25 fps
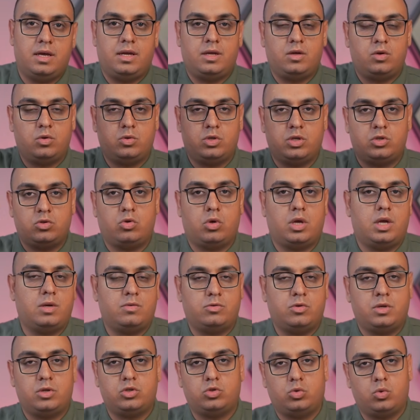You can draw
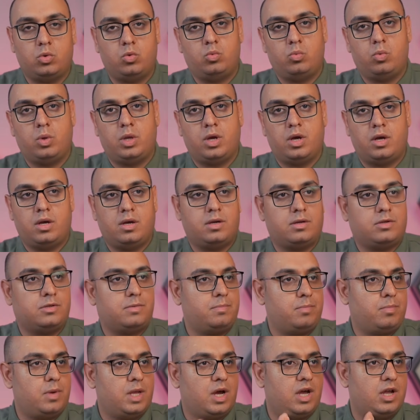virtual walls,
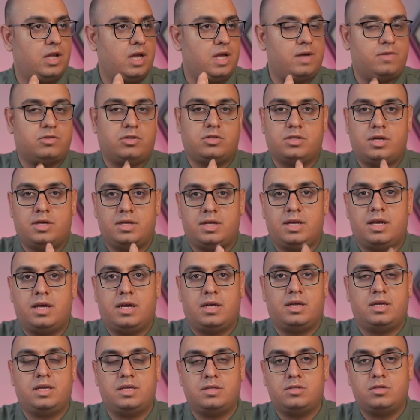block off certain
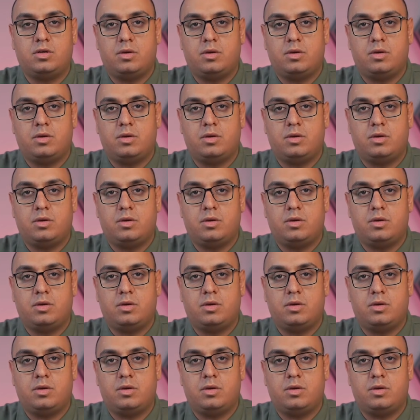areas,